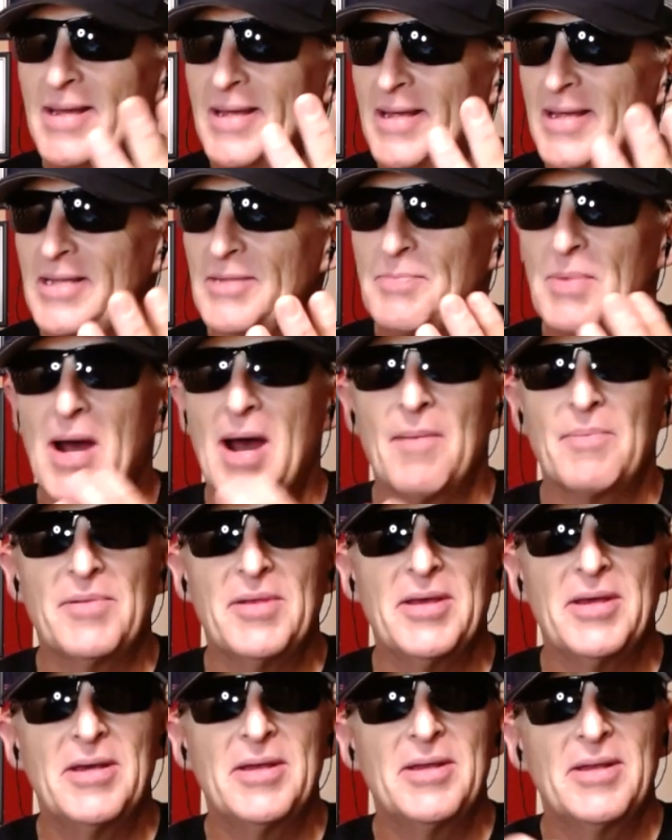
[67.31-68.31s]
He popped
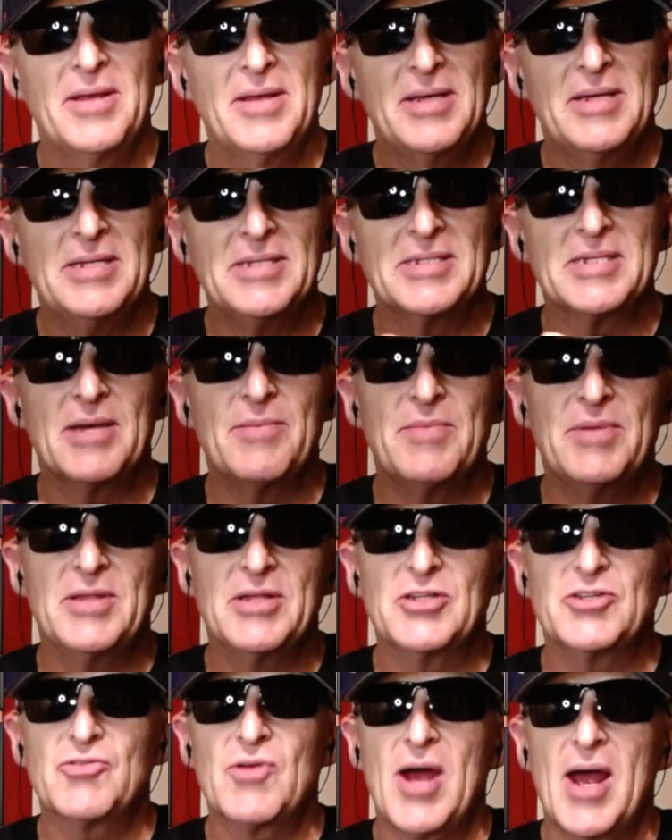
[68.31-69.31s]
in. He sent me the
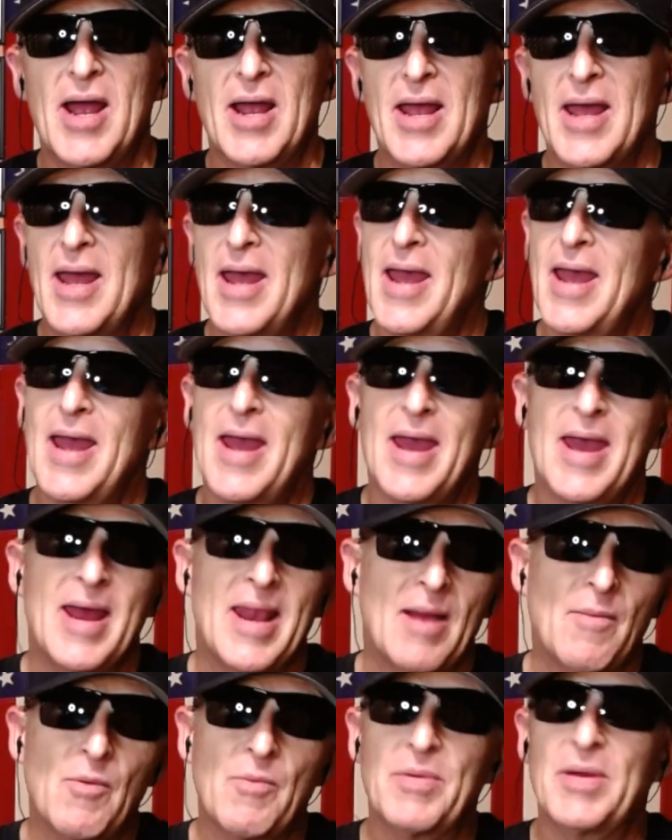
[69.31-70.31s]
track, and
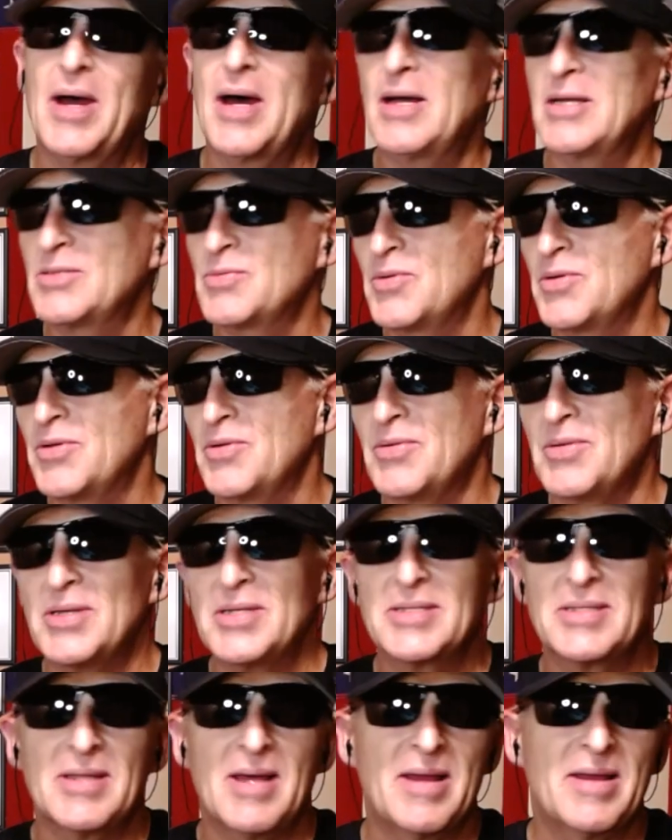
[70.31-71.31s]
I'm gonna be honest with you. This
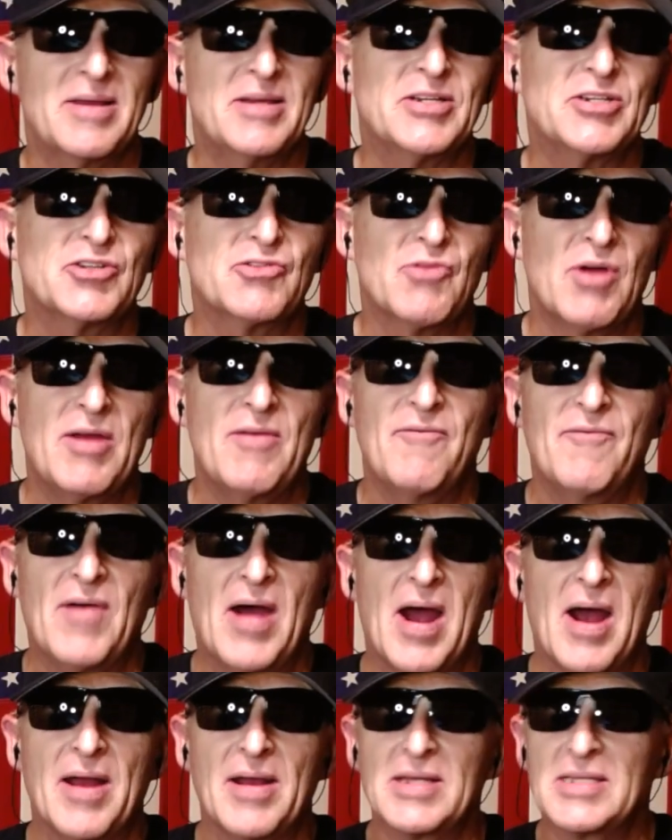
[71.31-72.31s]
thing is straight
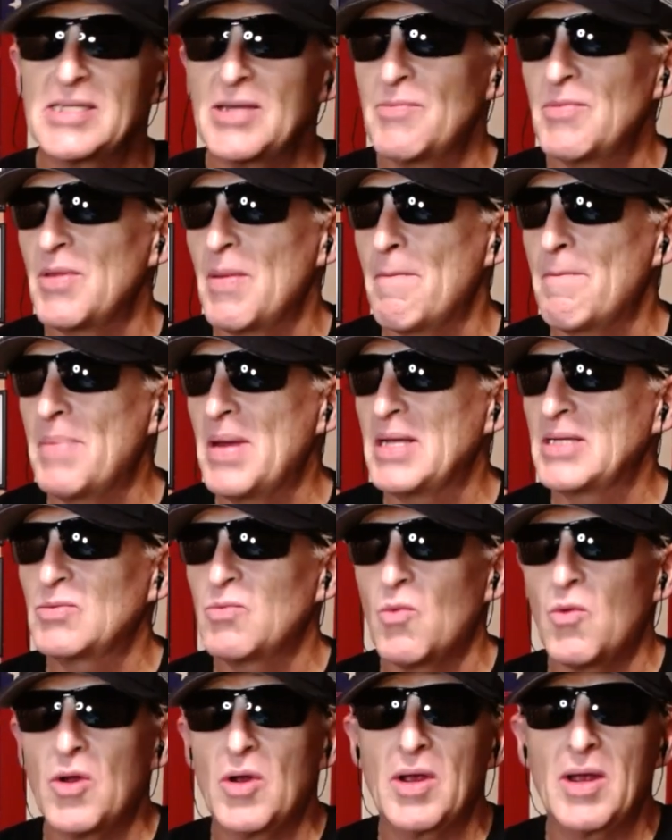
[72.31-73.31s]
fire. This is some of the best
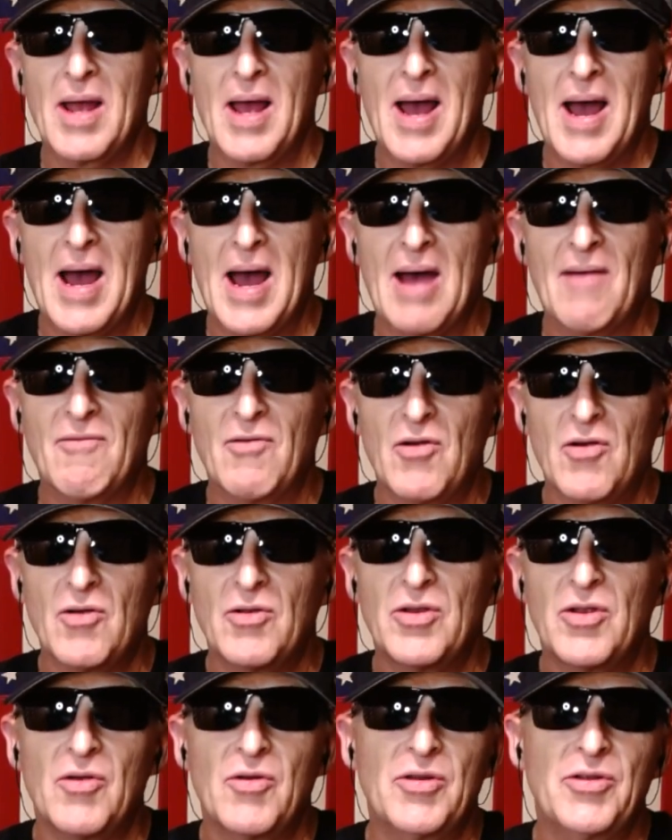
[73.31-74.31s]
work I've heard
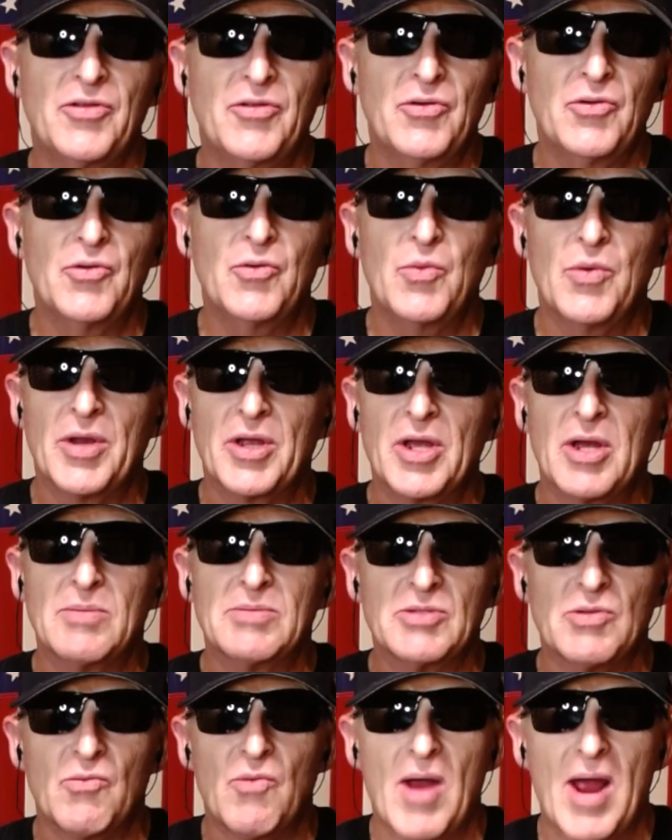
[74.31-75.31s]
Dirty do when it comes
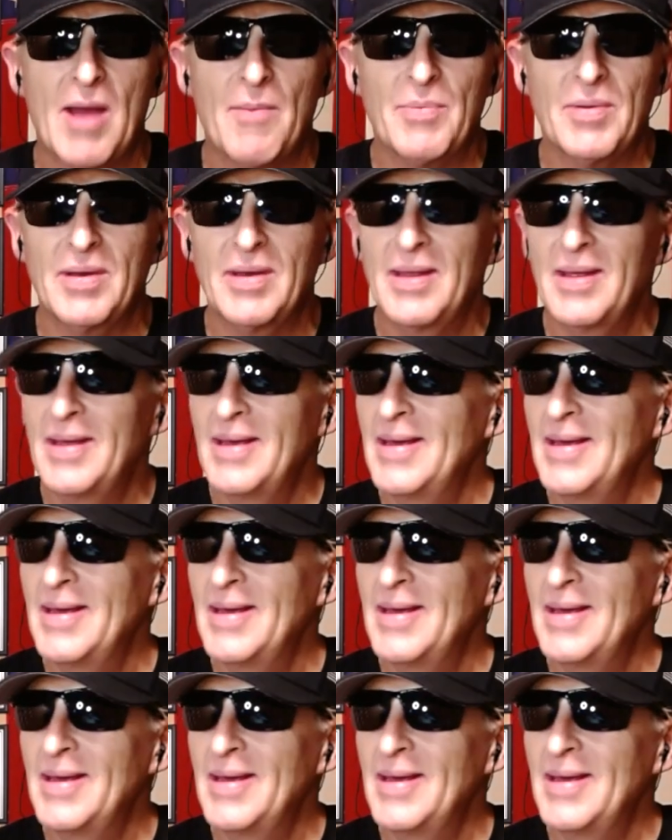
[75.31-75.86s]
to rapping.